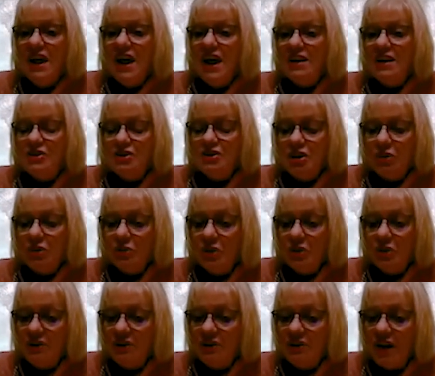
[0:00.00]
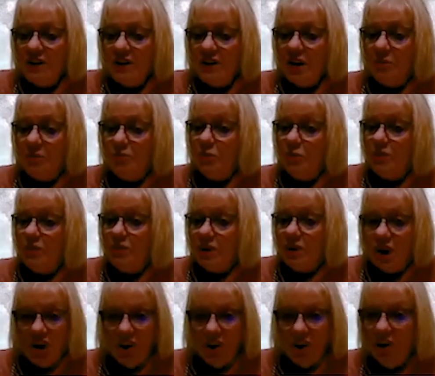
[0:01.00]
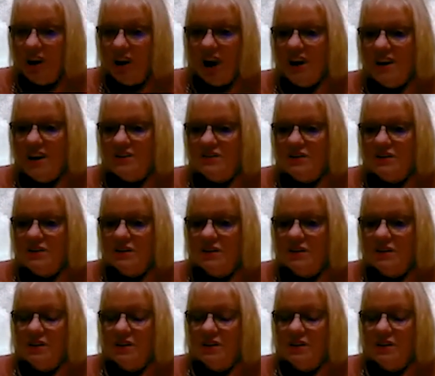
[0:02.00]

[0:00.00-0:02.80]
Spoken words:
and children have ended up with hearing aids.